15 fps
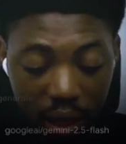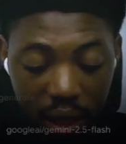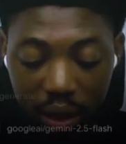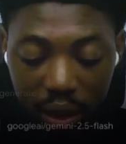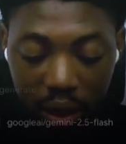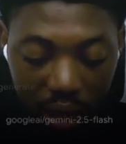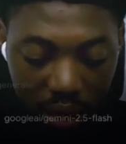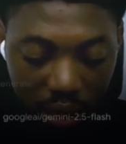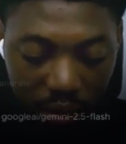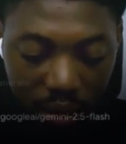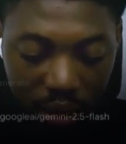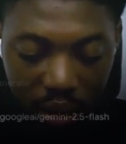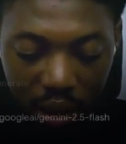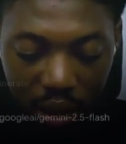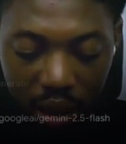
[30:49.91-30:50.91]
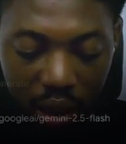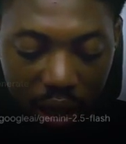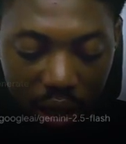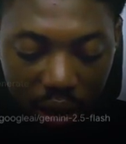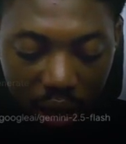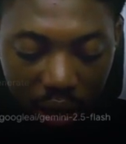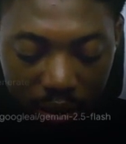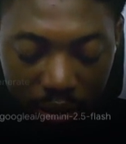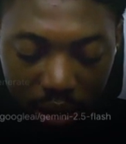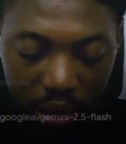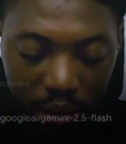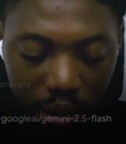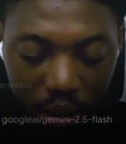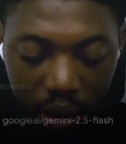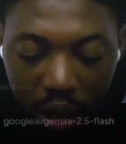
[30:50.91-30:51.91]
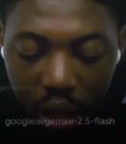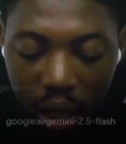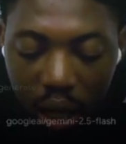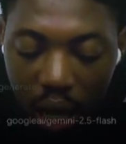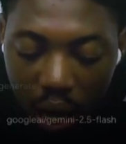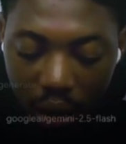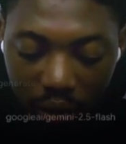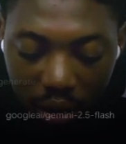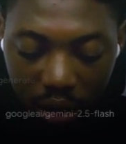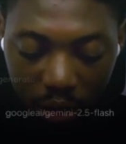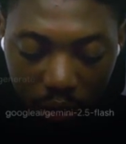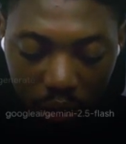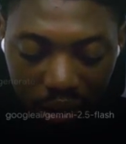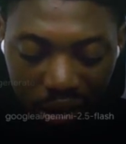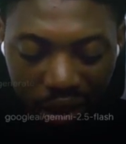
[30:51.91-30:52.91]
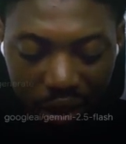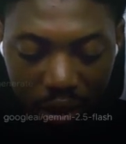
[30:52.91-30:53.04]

and the tags basically, and that's pretty much everything we want.